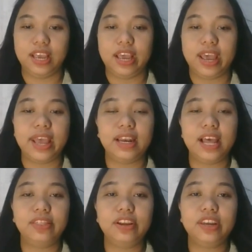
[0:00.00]
And
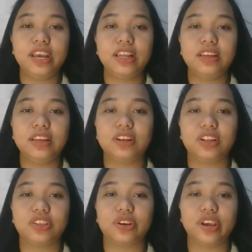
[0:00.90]
letter D it is
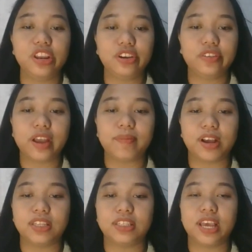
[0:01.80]
also incorrect
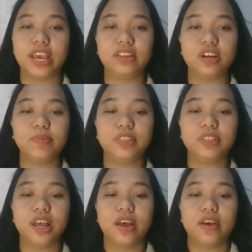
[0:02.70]
because Aesop's
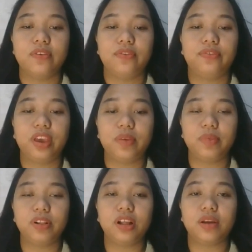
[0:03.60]

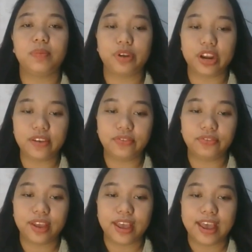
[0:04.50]
fable are brief
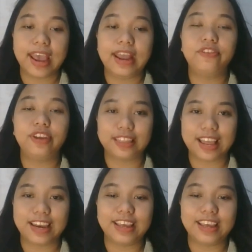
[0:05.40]
and
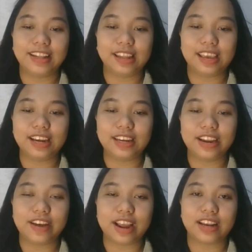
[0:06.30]
written in clear,
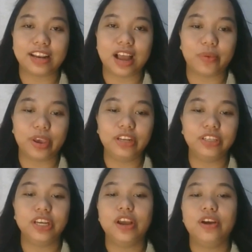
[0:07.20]
direct
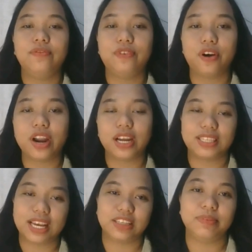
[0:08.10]
language for
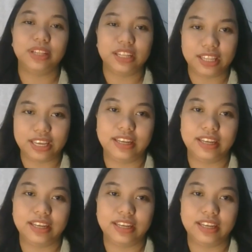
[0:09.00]
accessibility.